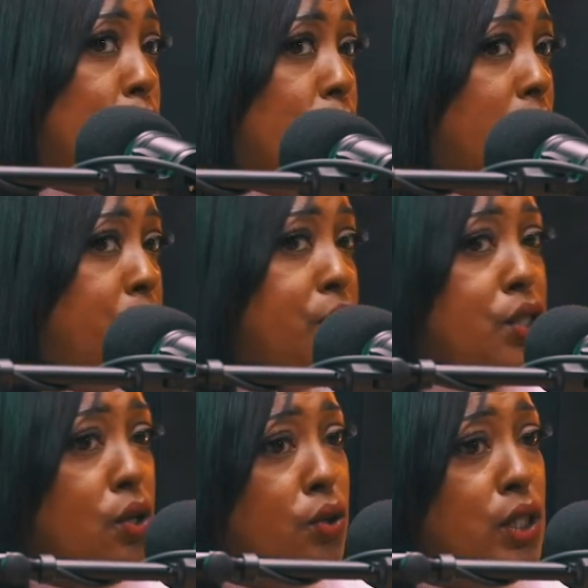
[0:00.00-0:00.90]
rub
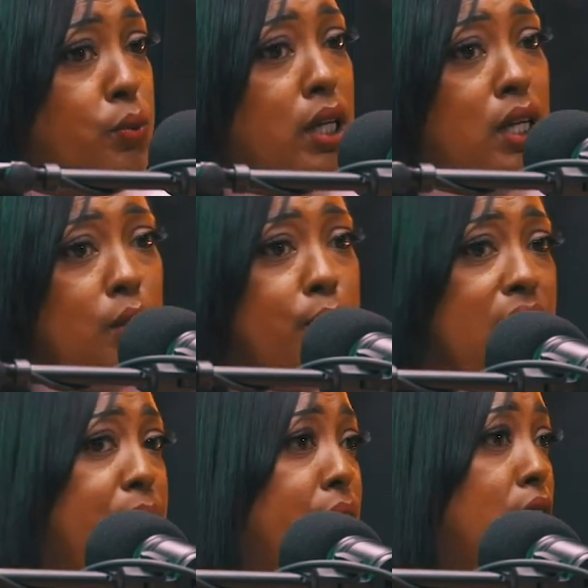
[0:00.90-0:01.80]
shoulders with other
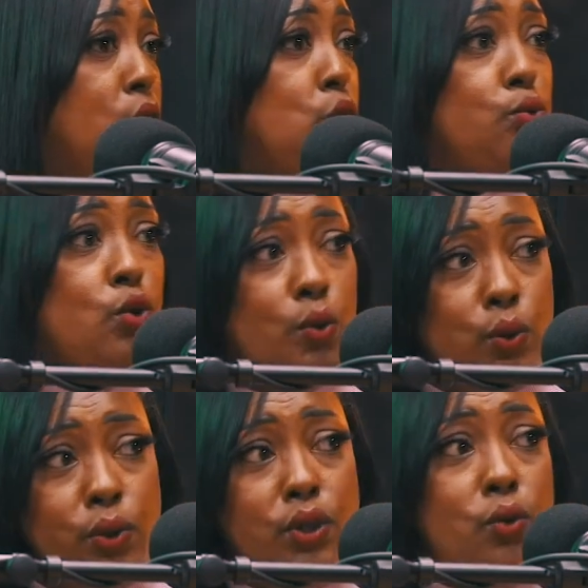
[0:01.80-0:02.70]
people in those
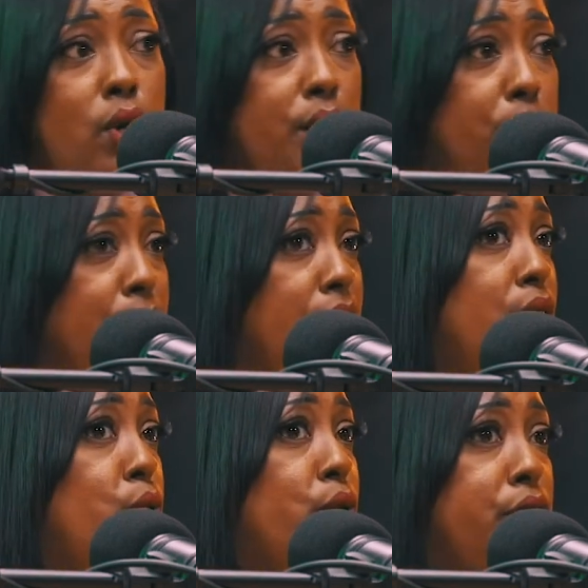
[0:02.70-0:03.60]
rooms where you want to be
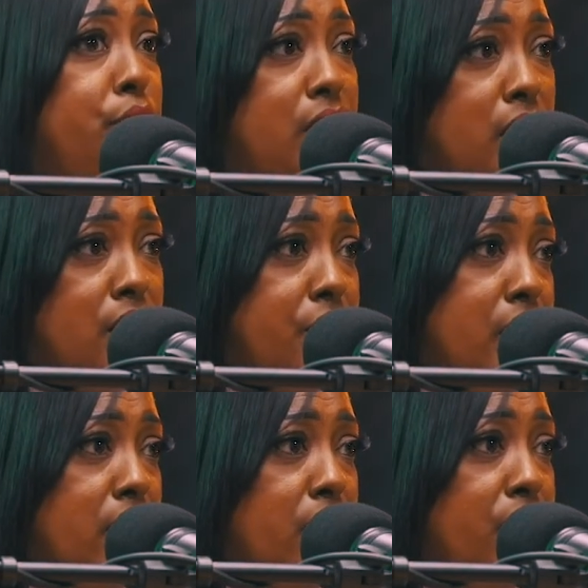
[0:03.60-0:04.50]
and where you see
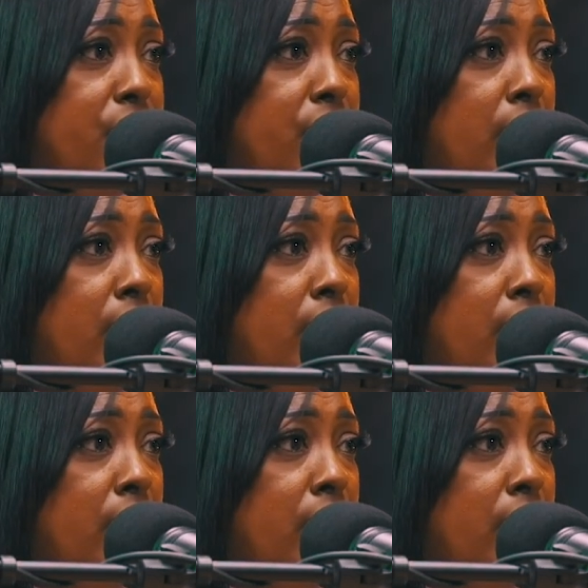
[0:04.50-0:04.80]
yourself.